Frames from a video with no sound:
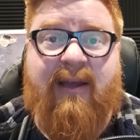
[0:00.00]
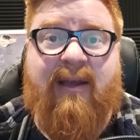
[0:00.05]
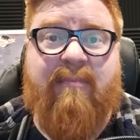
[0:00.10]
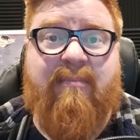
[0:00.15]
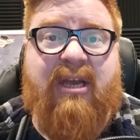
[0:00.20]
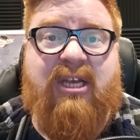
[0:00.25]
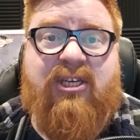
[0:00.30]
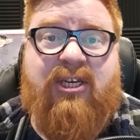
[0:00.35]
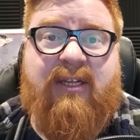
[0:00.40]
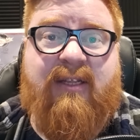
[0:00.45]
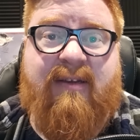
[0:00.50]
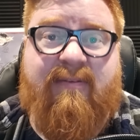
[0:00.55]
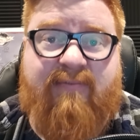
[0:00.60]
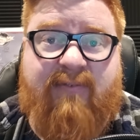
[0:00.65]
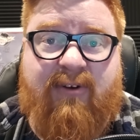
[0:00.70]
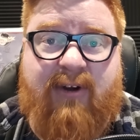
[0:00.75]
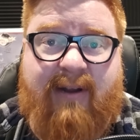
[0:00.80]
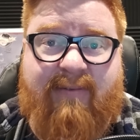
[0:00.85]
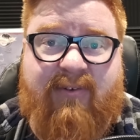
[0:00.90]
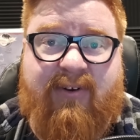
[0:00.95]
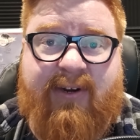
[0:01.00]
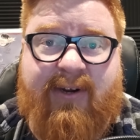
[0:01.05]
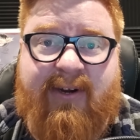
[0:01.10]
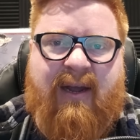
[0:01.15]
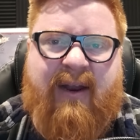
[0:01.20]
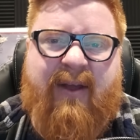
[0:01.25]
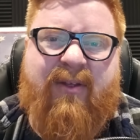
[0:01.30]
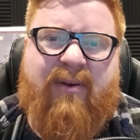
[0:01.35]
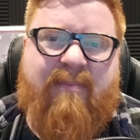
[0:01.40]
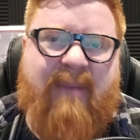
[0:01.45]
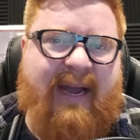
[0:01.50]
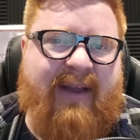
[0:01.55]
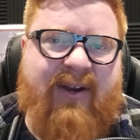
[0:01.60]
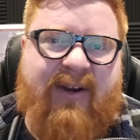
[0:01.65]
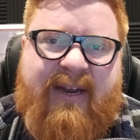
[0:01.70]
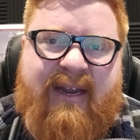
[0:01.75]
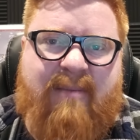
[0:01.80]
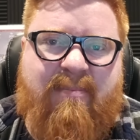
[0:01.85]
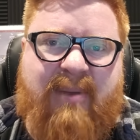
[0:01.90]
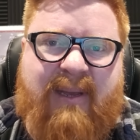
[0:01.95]
may she live forever. Another minor
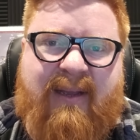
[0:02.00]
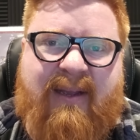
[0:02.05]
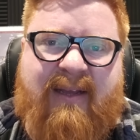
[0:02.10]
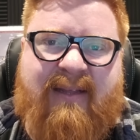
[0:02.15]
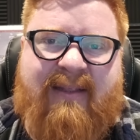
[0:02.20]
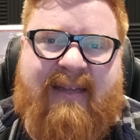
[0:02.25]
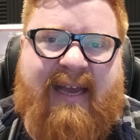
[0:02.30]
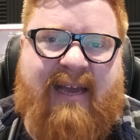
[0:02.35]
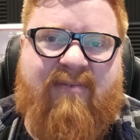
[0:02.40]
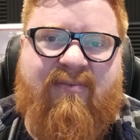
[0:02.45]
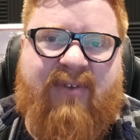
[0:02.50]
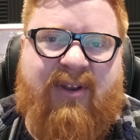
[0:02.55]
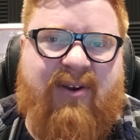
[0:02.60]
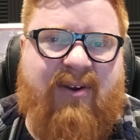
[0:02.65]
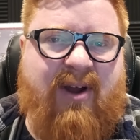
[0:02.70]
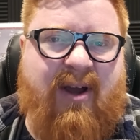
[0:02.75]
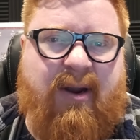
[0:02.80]
nitpick, Lanfear